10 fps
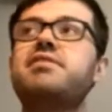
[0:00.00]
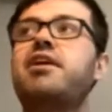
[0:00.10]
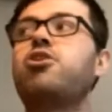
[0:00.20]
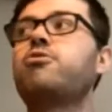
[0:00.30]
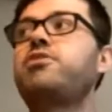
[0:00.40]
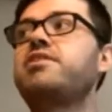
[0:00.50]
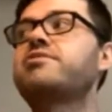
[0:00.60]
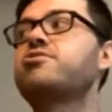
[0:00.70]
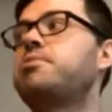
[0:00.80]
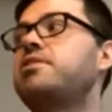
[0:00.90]
I don't think it's
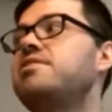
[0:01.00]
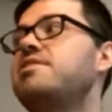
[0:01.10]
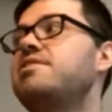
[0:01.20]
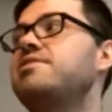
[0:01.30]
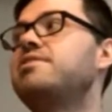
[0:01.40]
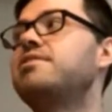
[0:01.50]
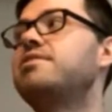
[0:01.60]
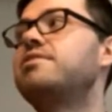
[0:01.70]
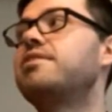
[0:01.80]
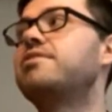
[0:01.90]
going to be
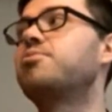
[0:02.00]
easy as